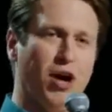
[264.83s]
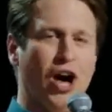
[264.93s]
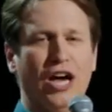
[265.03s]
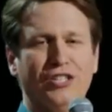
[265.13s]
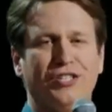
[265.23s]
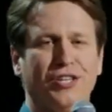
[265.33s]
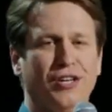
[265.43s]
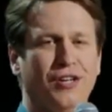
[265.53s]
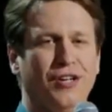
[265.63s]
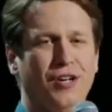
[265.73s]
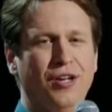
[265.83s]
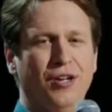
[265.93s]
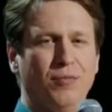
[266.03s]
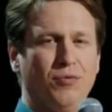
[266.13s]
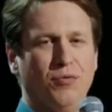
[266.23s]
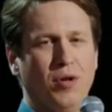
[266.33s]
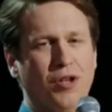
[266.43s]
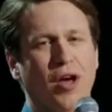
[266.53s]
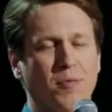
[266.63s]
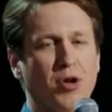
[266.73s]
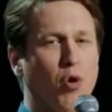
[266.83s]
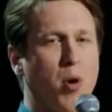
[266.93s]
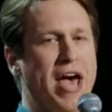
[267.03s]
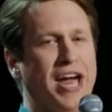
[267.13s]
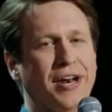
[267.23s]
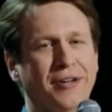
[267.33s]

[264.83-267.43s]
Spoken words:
eyes, I'm gonna remain.